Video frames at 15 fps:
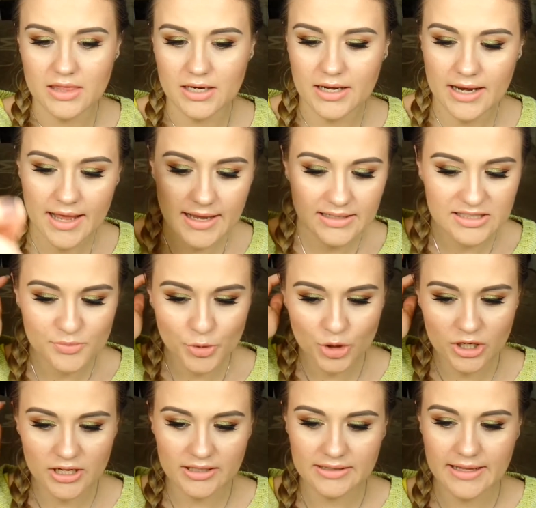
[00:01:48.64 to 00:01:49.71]
The next
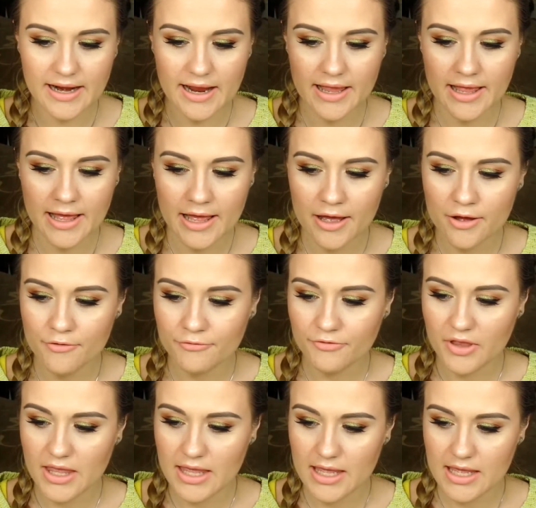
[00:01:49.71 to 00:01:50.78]
product that I have
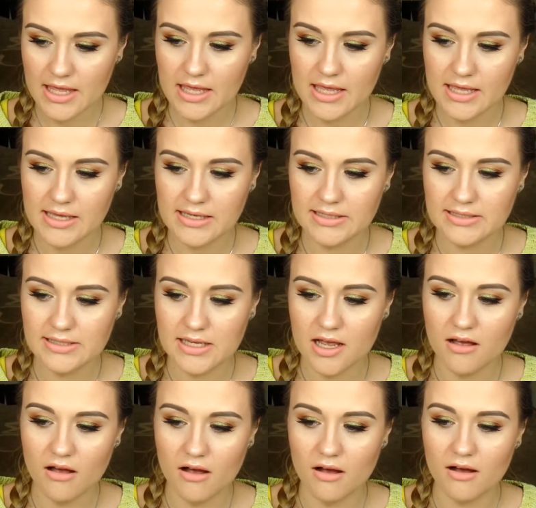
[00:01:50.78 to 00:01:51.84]
is
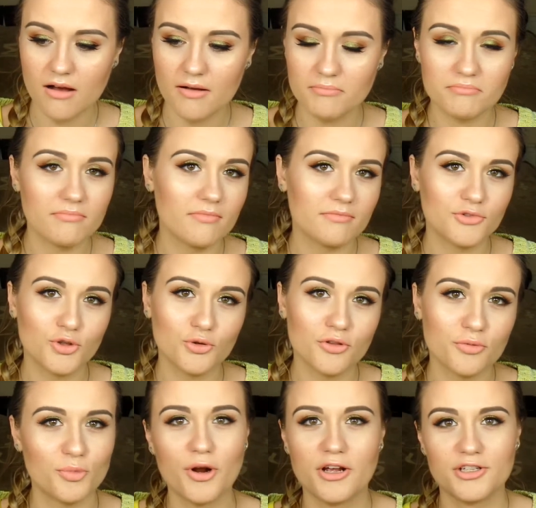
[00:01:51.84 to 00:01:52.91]
a
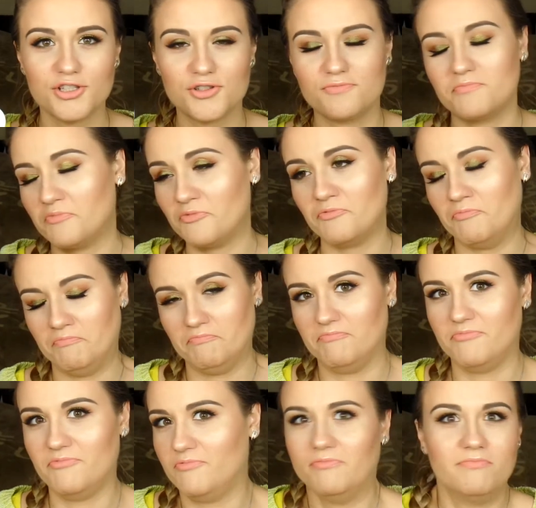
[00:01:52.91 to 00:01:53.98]
toothbrush.
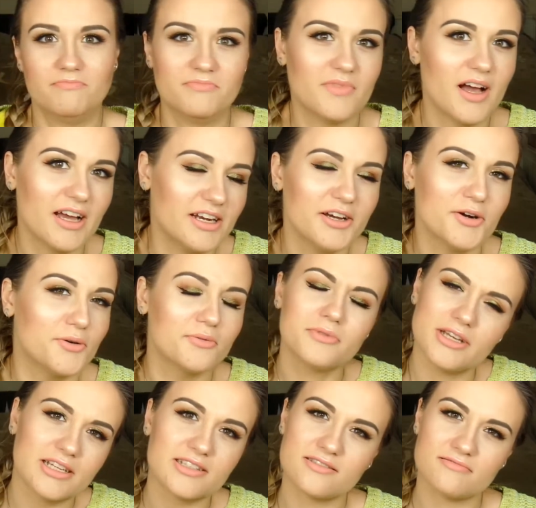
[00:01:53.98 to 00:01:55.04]
I know
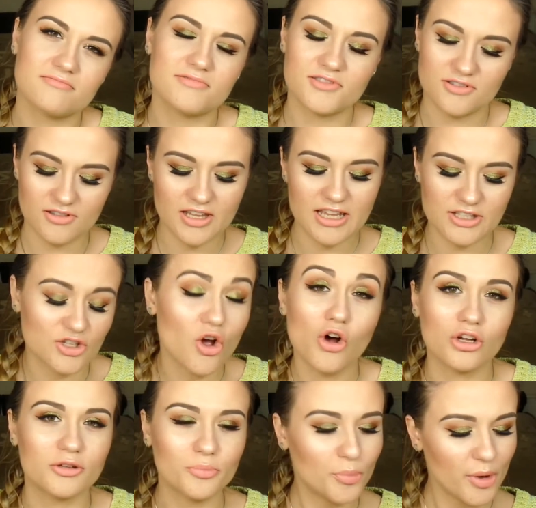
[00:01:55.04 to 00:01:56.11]
it's
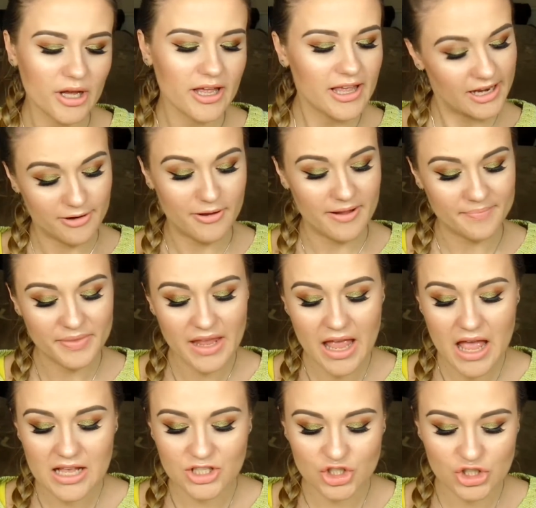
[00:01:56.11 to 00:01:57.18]
odd, but anyway,
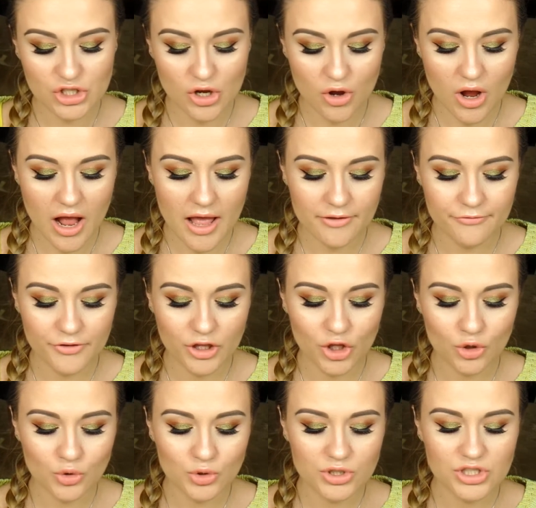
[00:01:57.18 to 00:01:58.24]
so I've
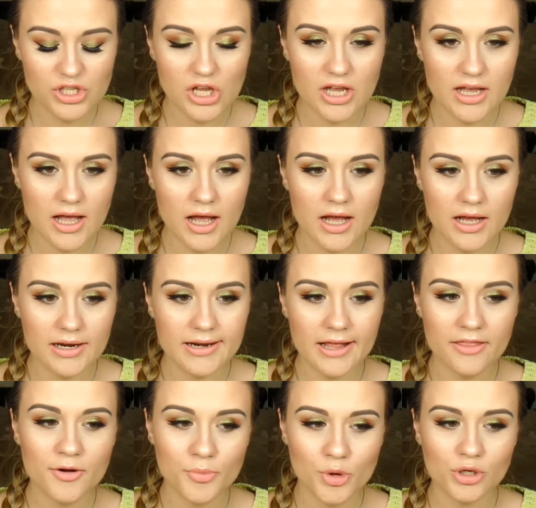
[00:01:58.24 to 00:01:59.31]
used
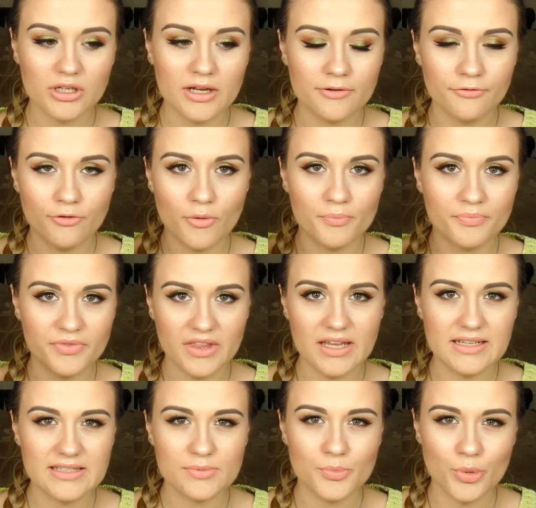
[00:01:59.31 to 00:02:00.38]
another product from
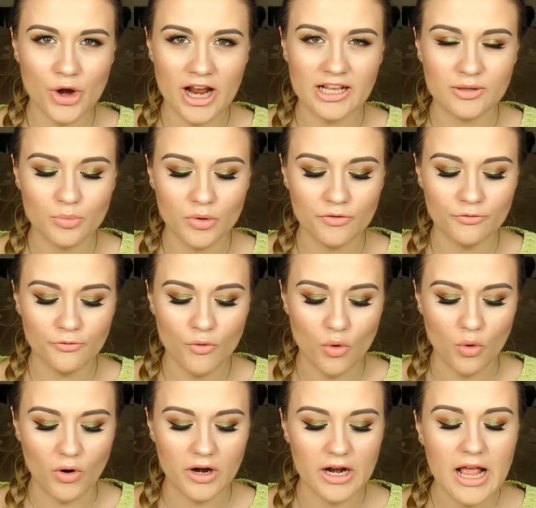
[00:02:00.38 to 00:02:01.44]
this brand
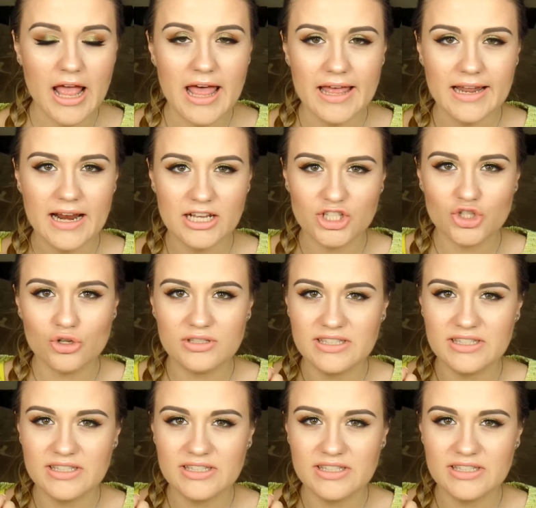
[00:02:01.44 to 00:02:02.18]
before and I saw